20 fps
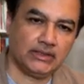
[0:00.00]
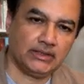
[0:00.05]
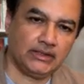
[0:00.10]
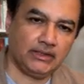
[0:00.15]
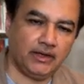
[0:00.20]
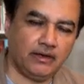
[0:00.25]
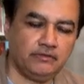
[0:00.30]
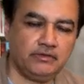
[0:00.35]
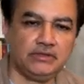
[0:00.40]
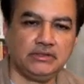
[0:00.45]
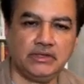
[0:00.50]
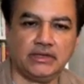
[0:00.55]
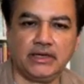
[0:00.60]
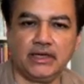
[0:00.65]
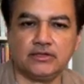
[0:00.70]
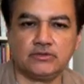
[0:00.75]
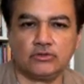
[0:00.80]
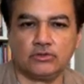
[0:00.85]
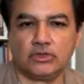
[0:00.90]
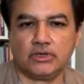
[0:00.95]
everything
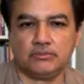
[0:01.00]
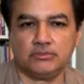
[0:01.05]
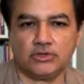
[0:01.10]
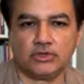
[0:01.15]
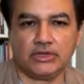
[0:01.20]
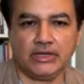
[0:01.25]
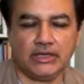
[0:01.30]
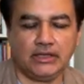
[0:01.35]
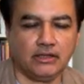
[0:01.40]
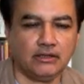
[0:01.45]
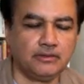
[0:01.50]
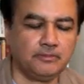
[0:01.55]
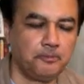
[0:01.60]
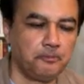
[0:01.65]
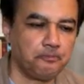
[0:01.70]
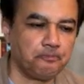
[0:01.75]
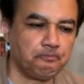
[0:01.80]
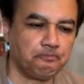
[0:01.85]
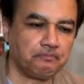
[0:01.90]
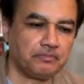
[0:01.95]
has to come together.
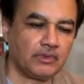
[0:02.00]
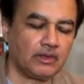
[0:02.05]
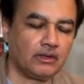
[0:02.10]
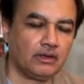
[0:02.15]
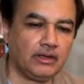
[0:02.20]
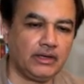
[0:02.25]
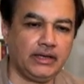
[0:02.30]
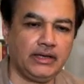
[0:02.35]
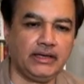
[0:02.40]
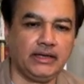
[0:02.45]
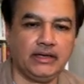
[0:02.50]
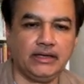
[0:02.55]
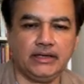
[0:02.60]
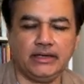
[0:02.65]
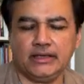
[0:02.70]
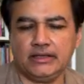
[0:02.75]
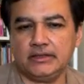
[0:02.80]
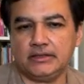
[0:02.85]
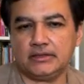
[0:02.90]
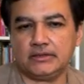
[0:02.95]

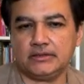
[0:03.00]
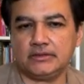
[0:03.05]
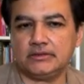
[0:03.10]
And